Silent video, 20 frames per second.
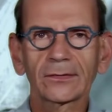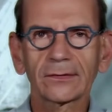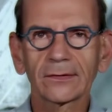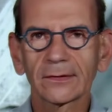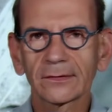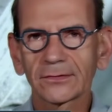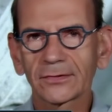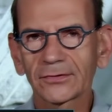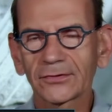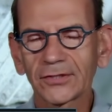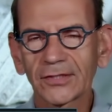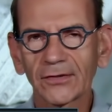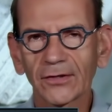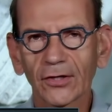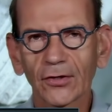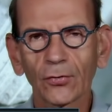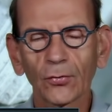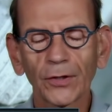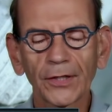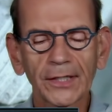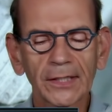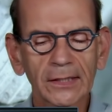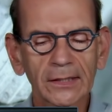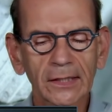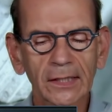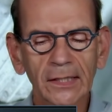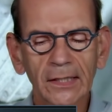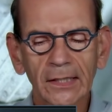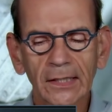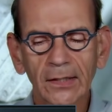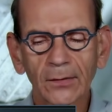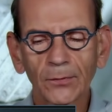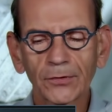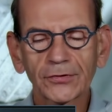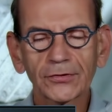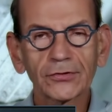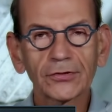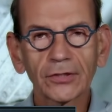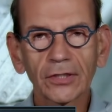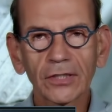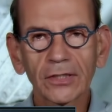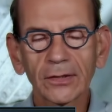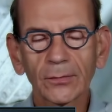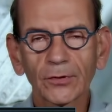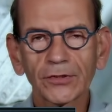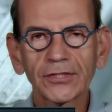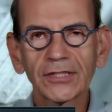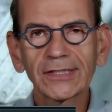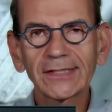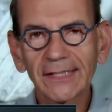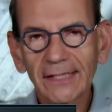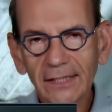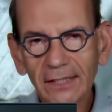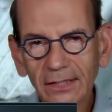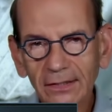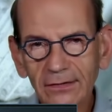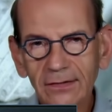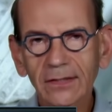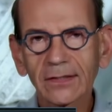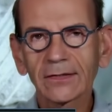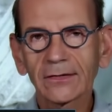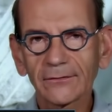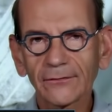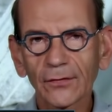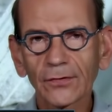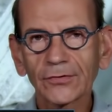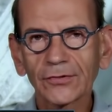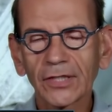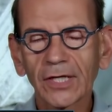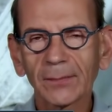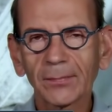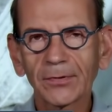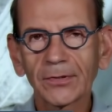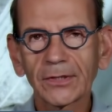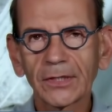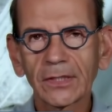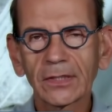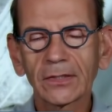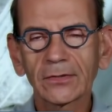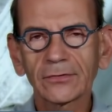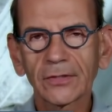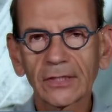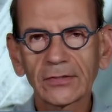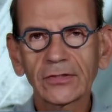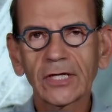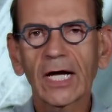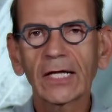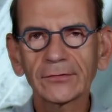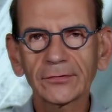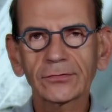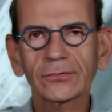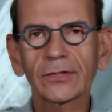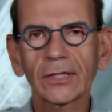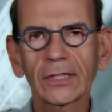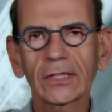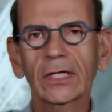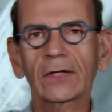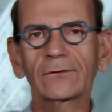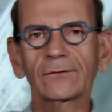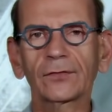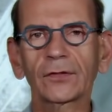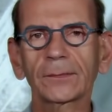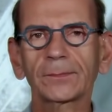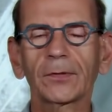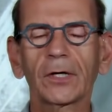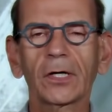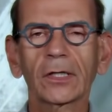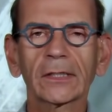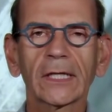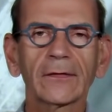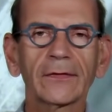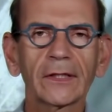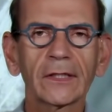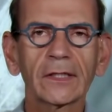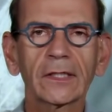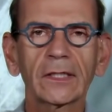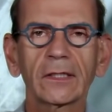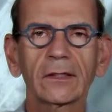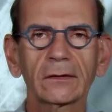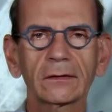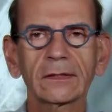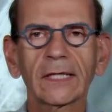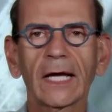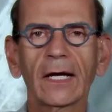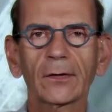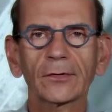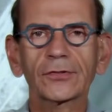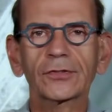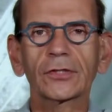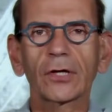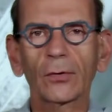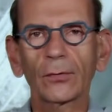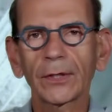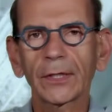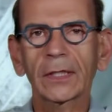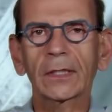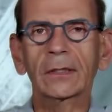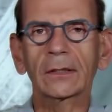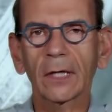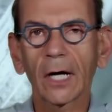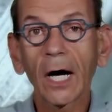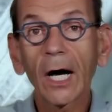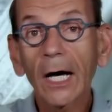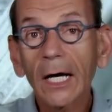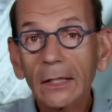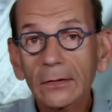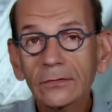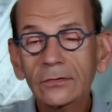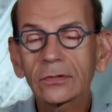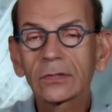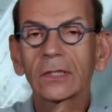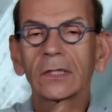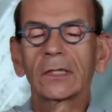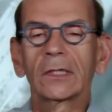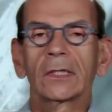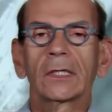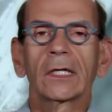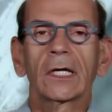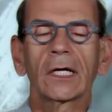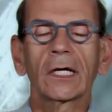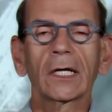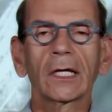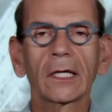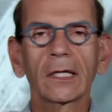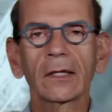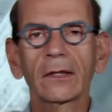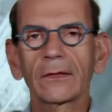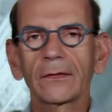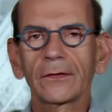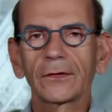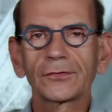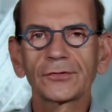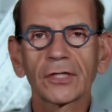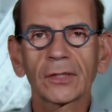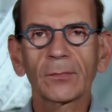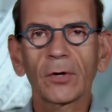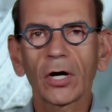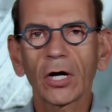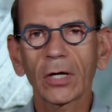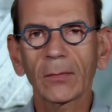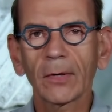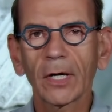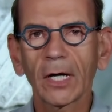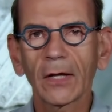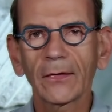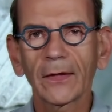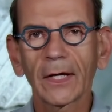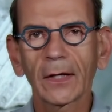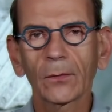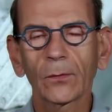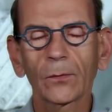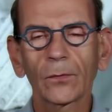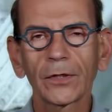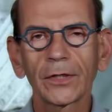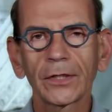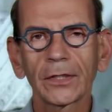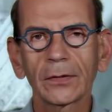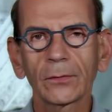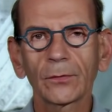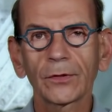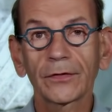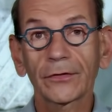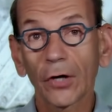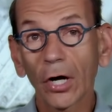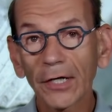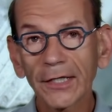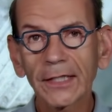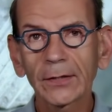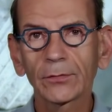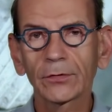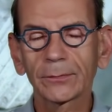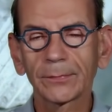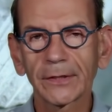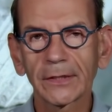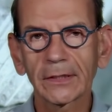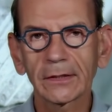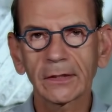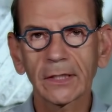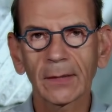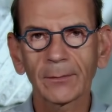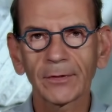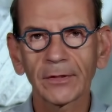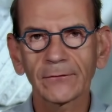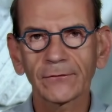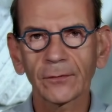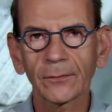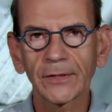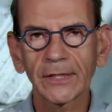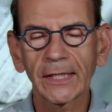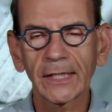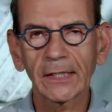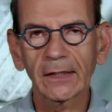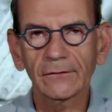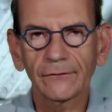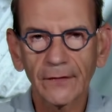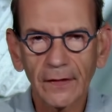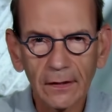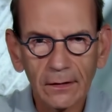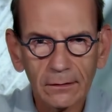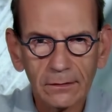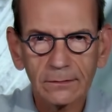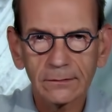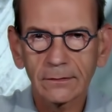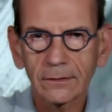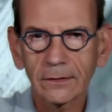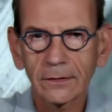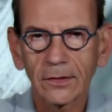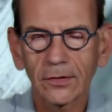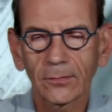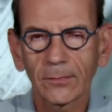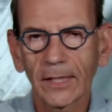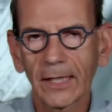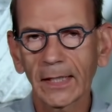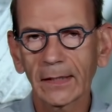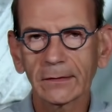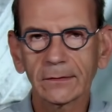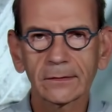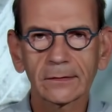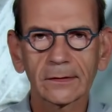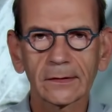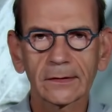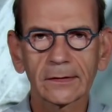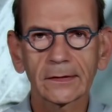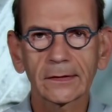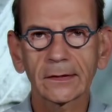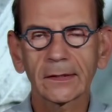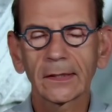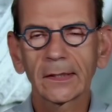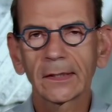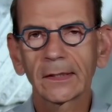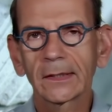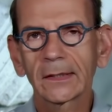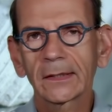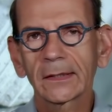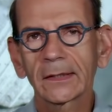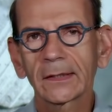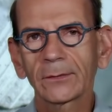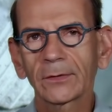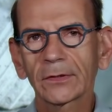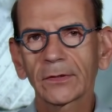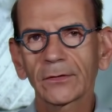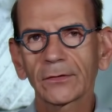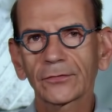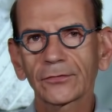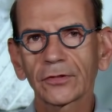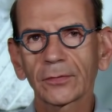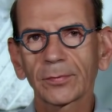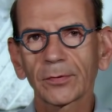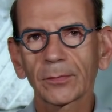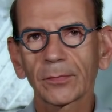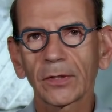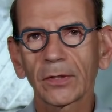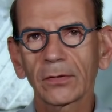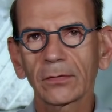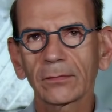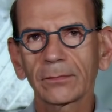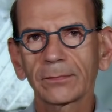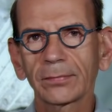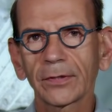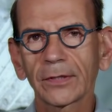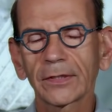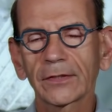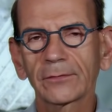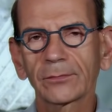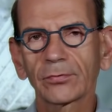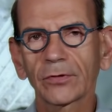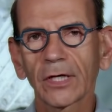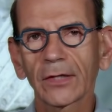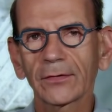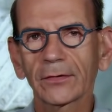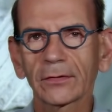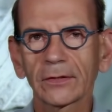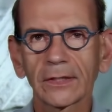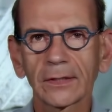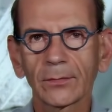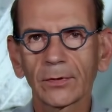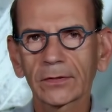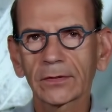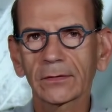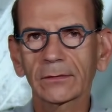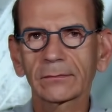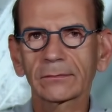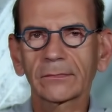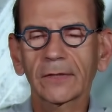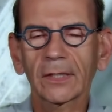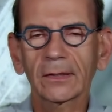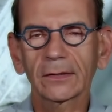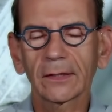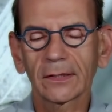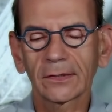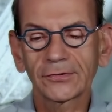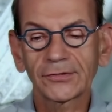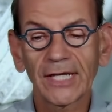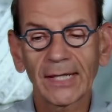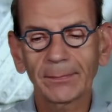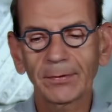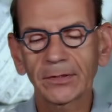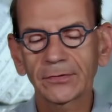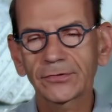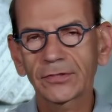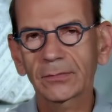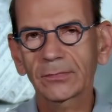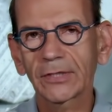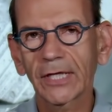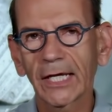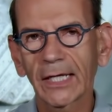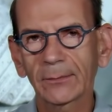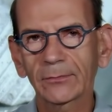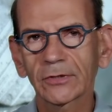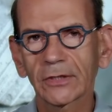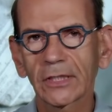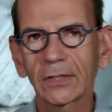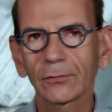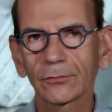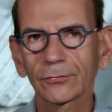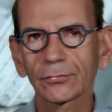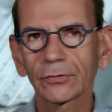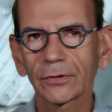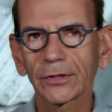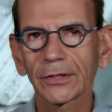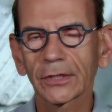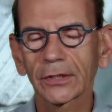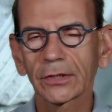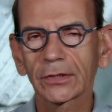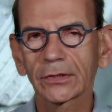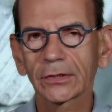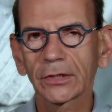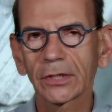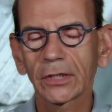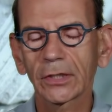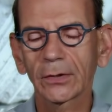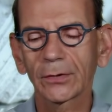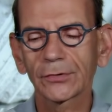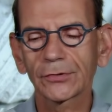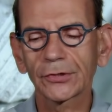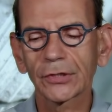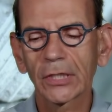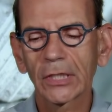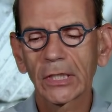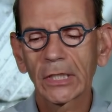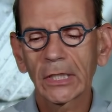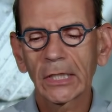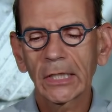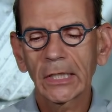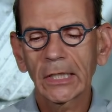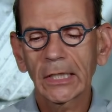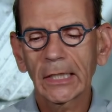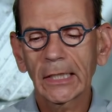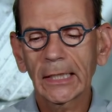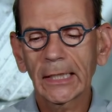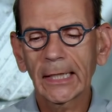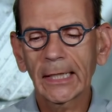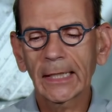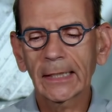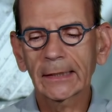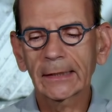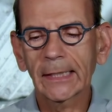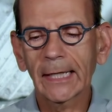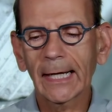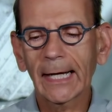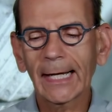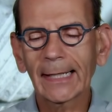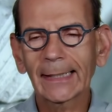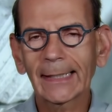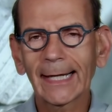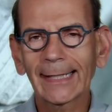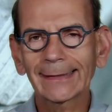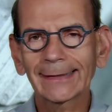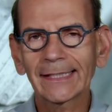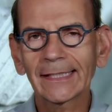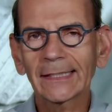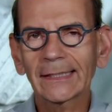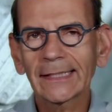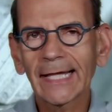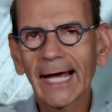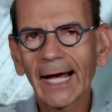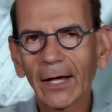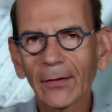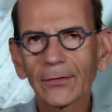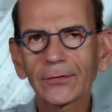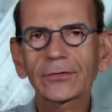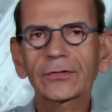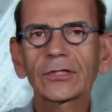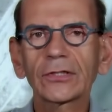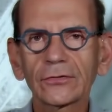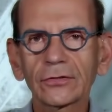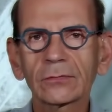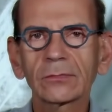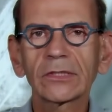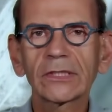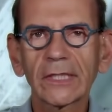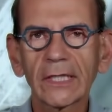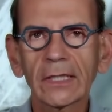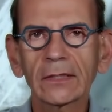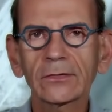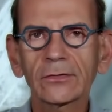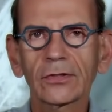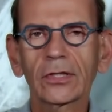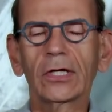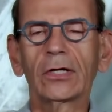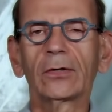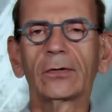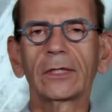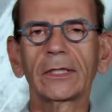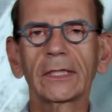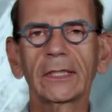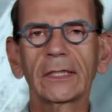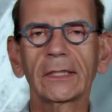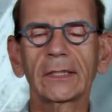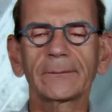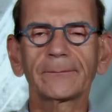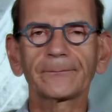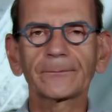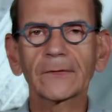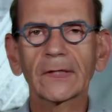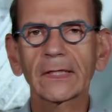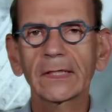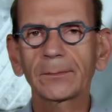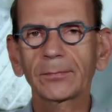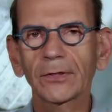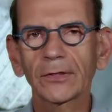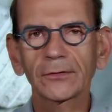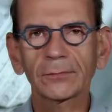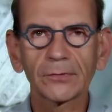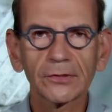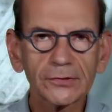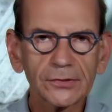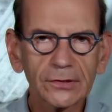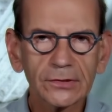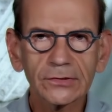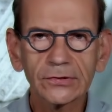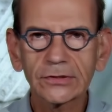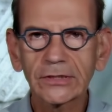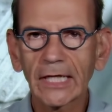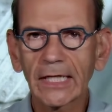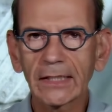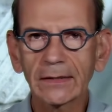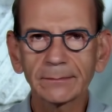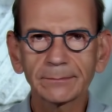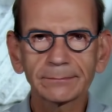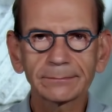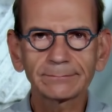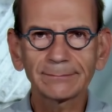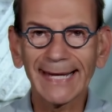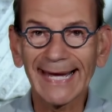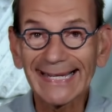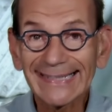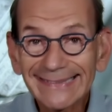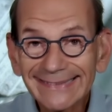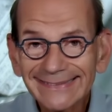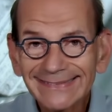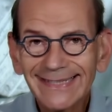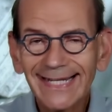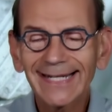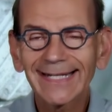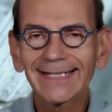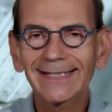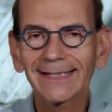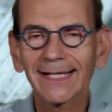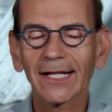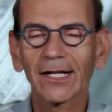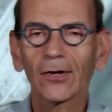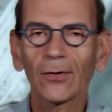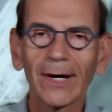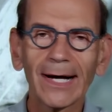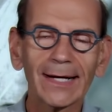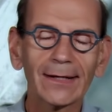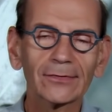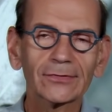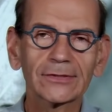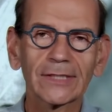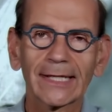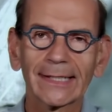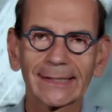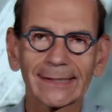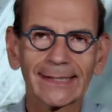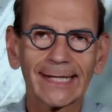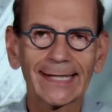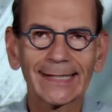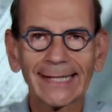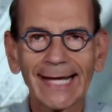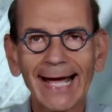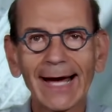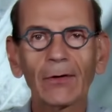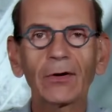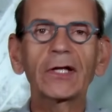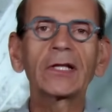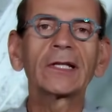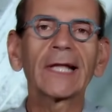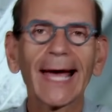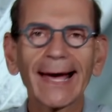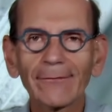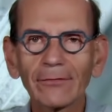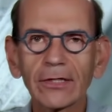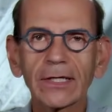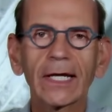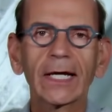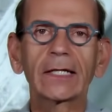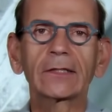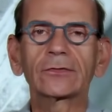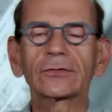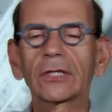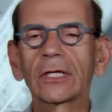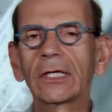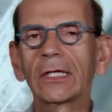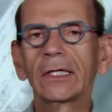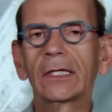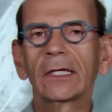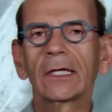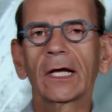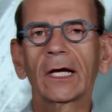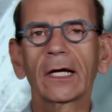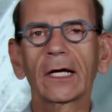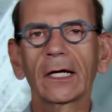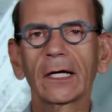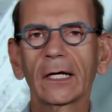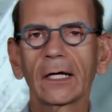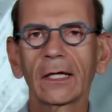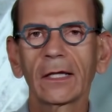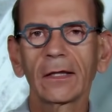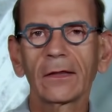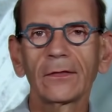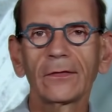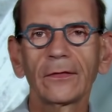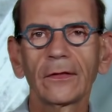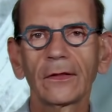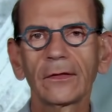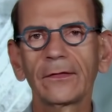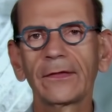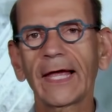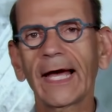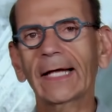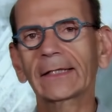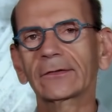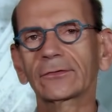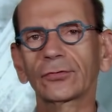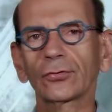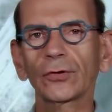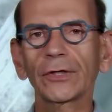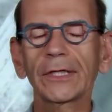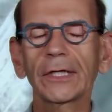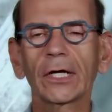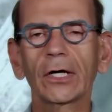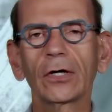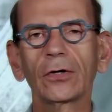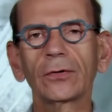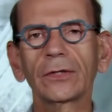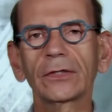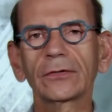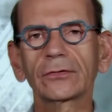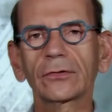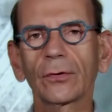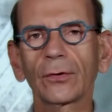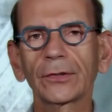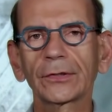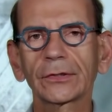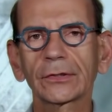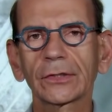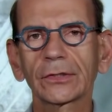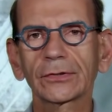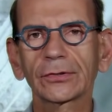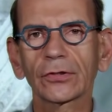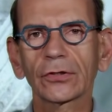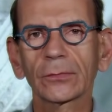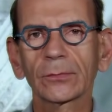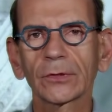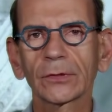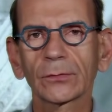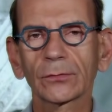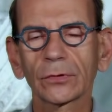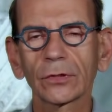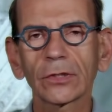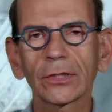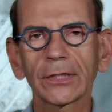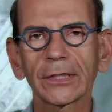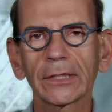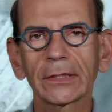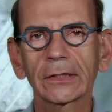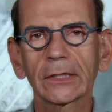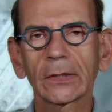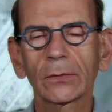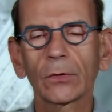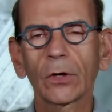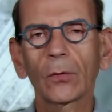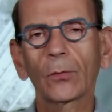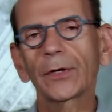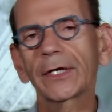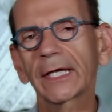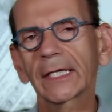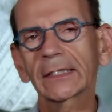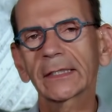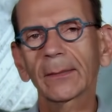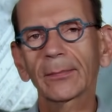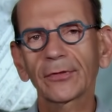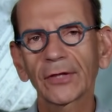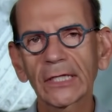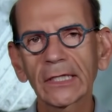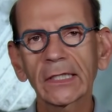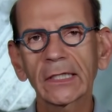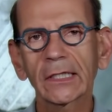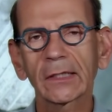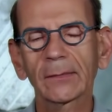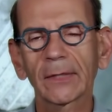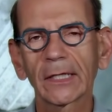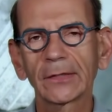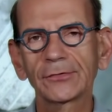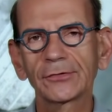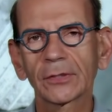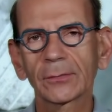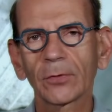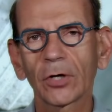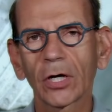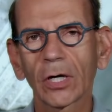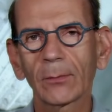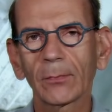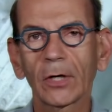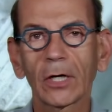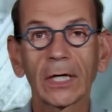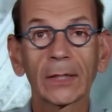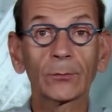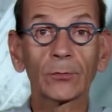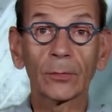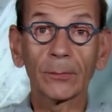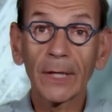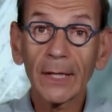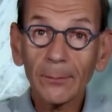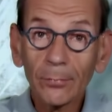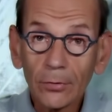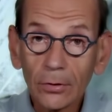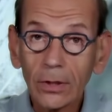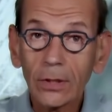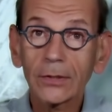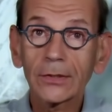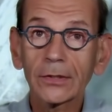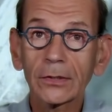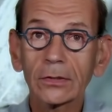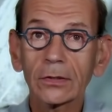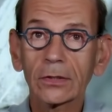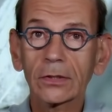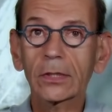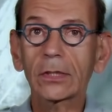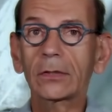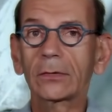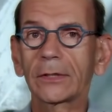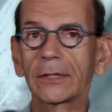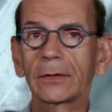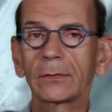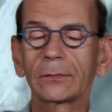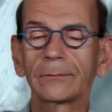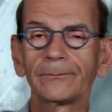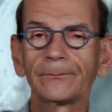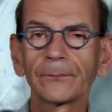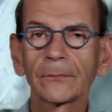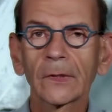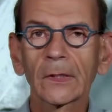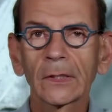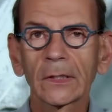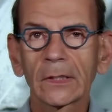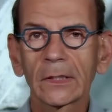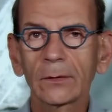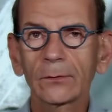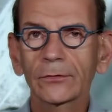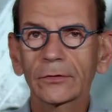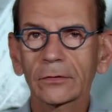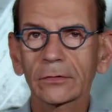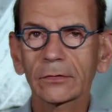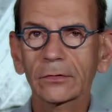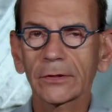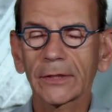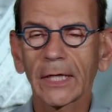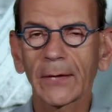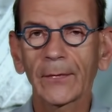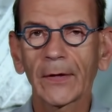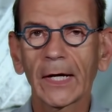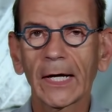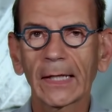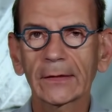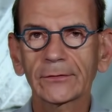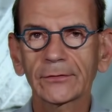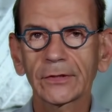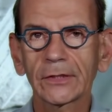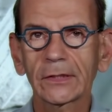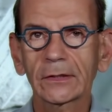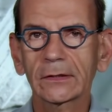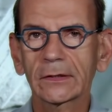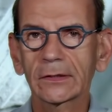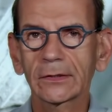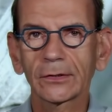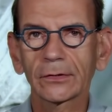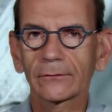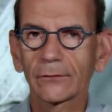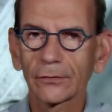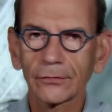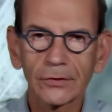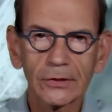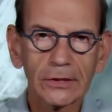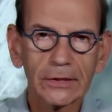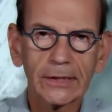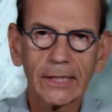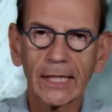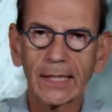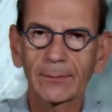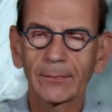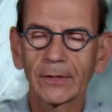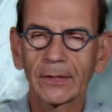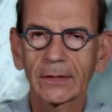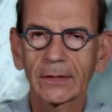you know, to see the Queen, which is good, which he did the, the, first couple of years. He's concentrated on football, and I think he is now showing us uh, the Jim Harbaugh that we, we thought he would be coming from the NFL. And you know, Max, uh, he he went to the Super Bowl, played his brother, he went to uh, championship games, and he was really a good coach. And I, I think now the season begins, though. He he plays Michigan State, Penn State, and Ohio State, and, and how he navigates uh, that trio is going to determine really uh, what we end up thinking about Jim Harbaugh. And remember, a year ago, he he was clearly on the hot seat. The university came